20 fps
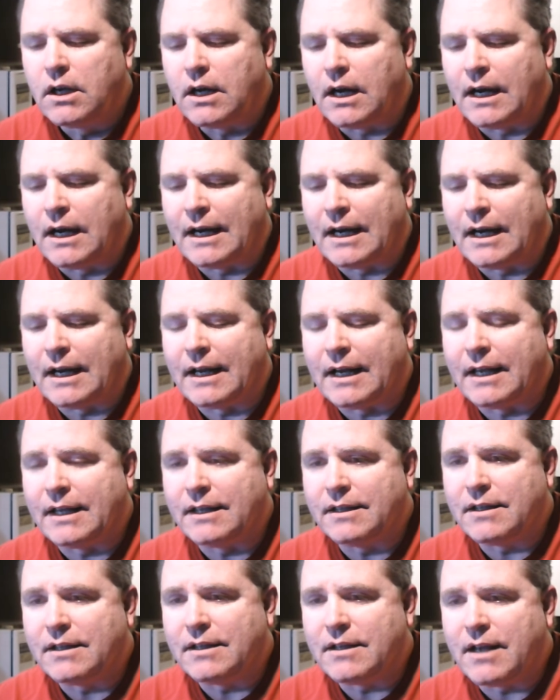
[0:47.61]
Uh,
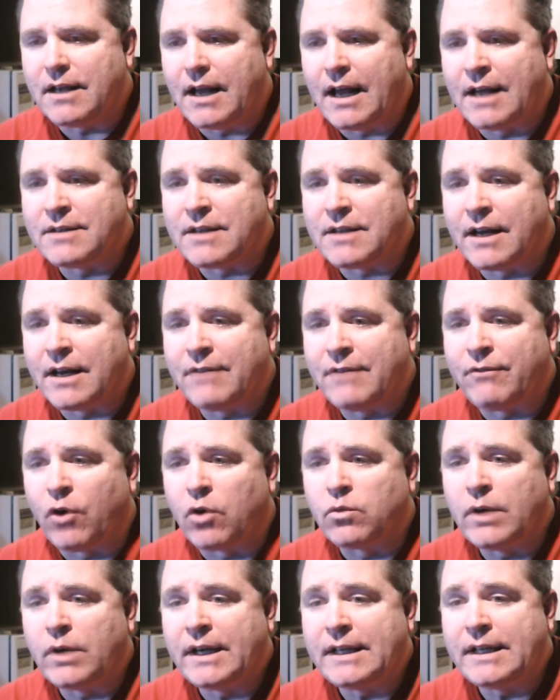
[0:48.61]
as I've
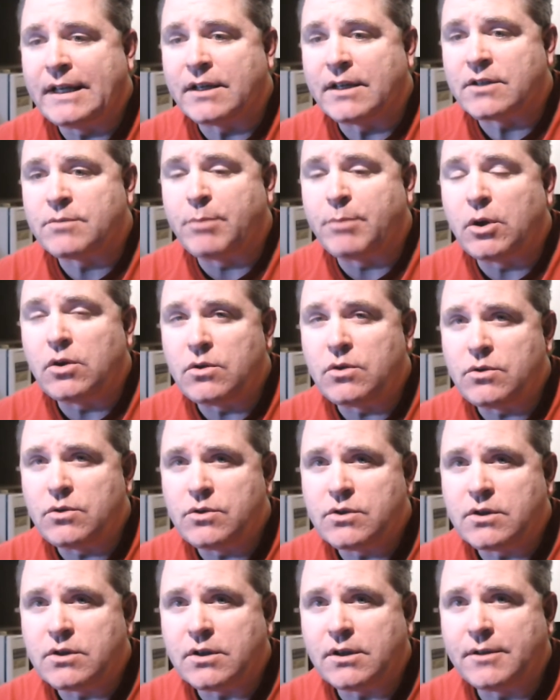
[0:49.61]
already
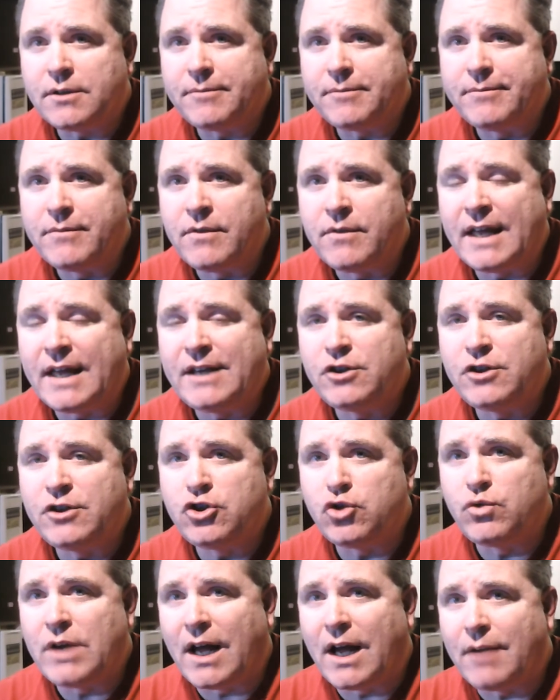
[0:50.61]
exposed, they
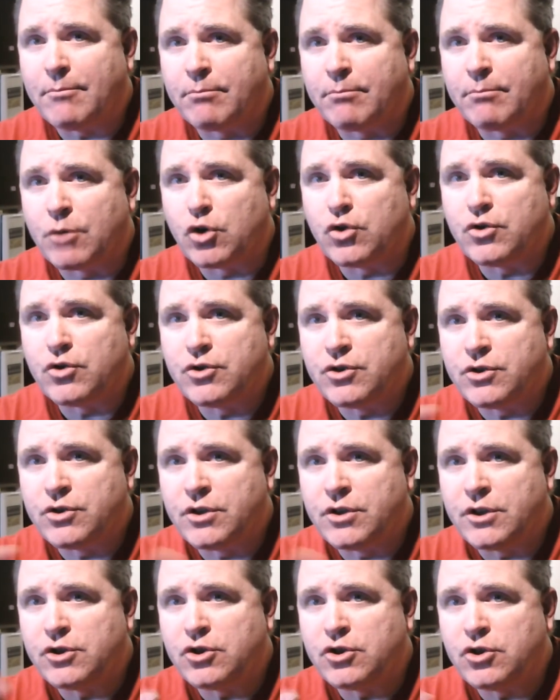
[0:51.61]
do not merge
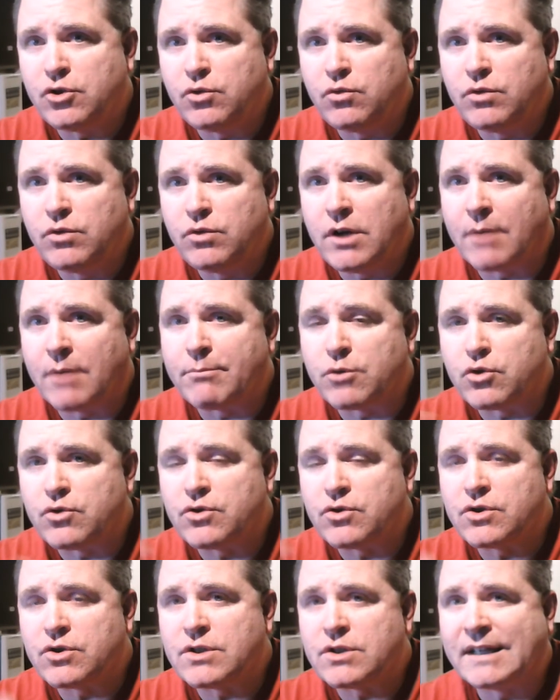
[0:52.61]
the two
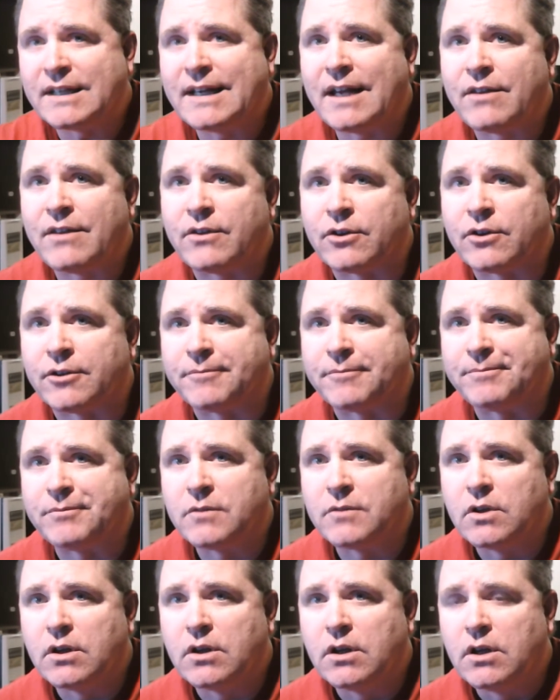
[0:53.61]
numbers together.
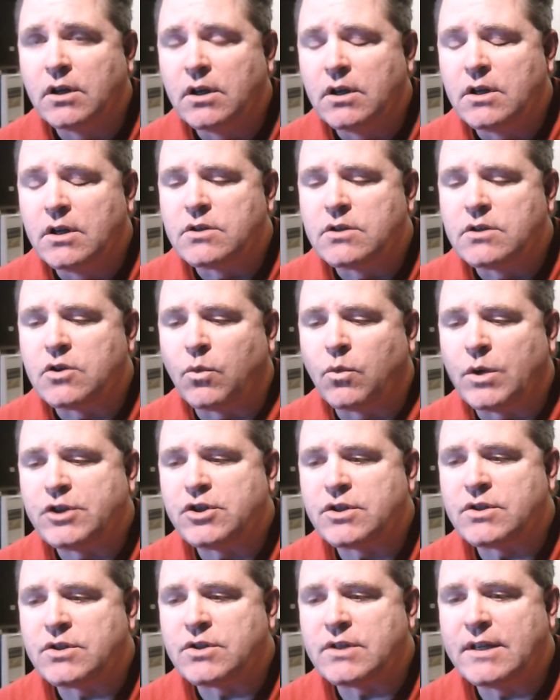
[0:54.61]
So what
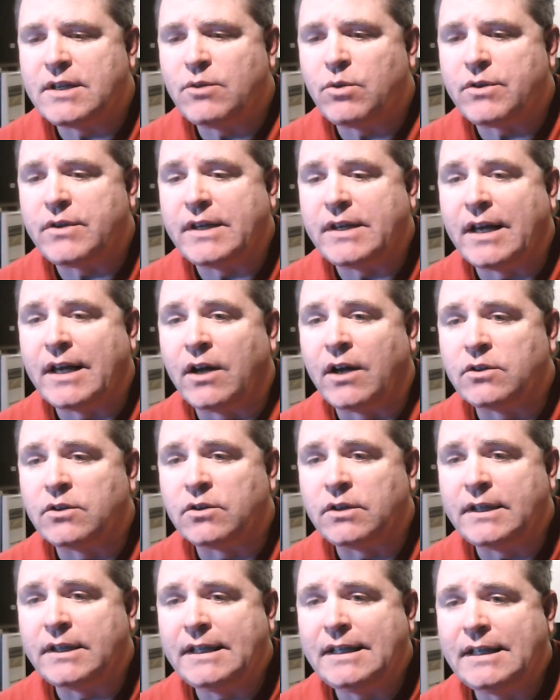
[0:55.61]
you see with the
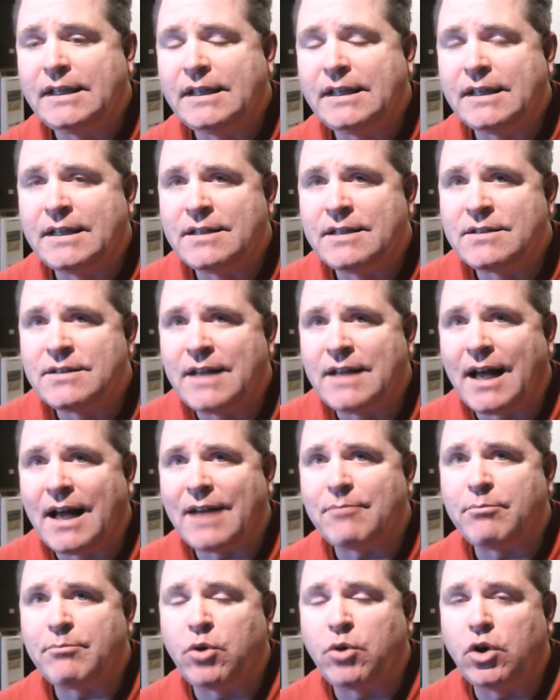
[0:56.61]
elderly is
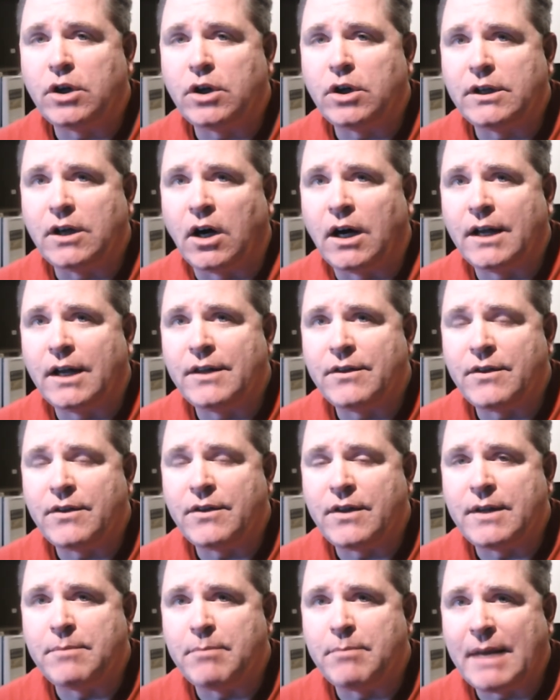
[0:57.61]
not put on
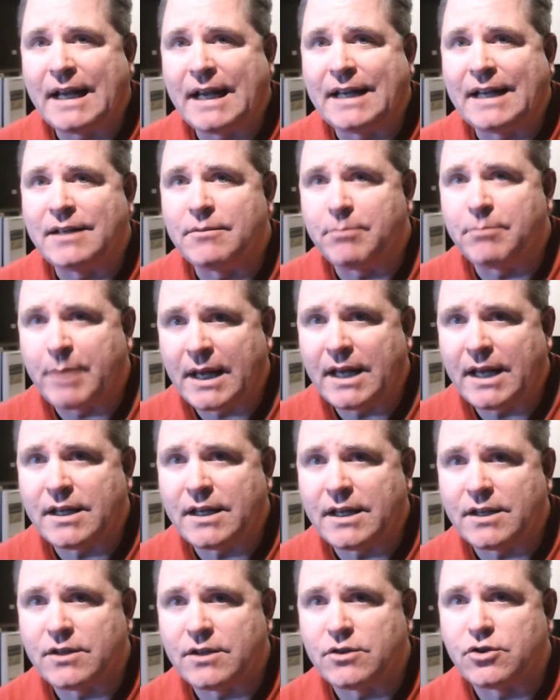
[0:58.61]
the main
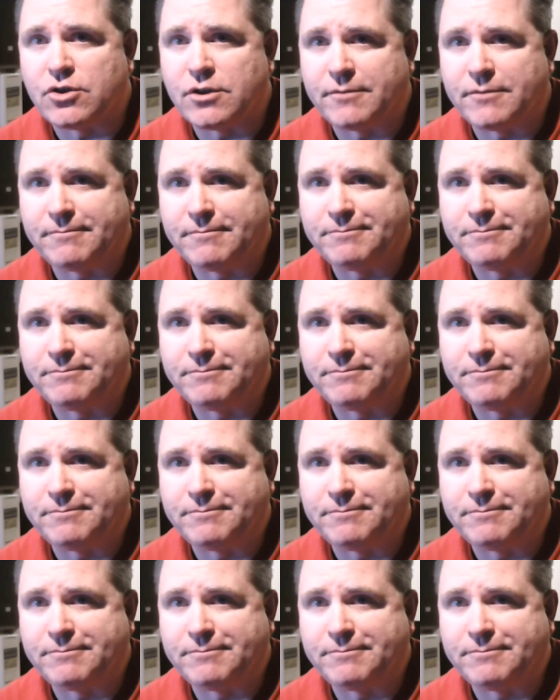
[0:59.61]
page.